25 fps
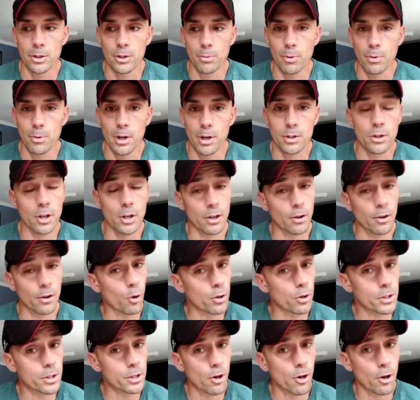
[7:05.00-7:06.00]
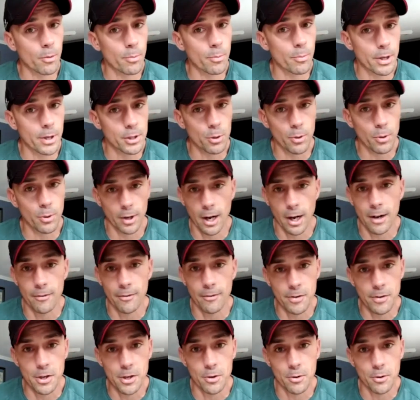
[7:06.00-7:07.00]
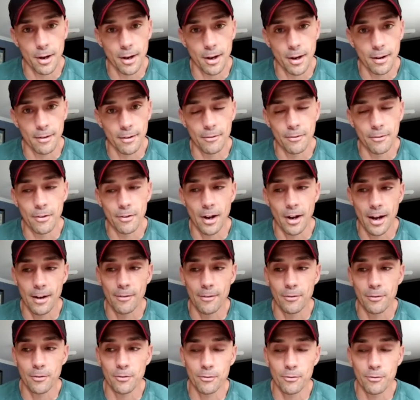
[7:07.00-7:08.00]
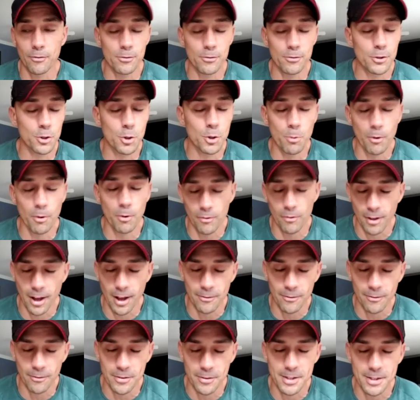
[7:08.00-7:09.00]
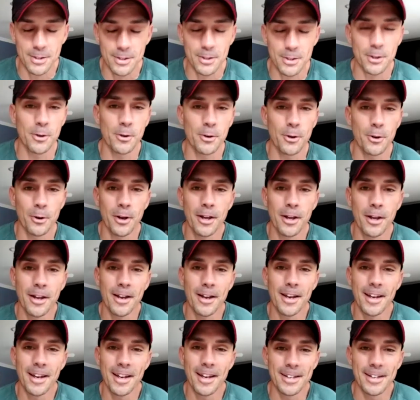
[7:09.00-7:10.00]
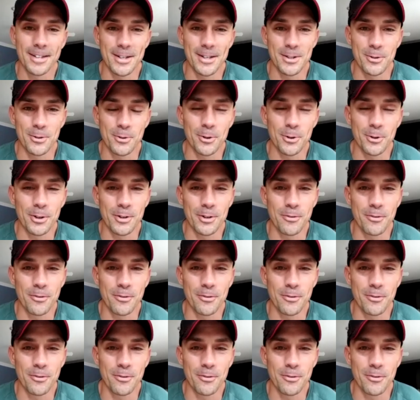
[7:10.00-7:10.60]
pressure. And of course, it all depends on what kind of feet you have. I have super flat feet, so it doesn't really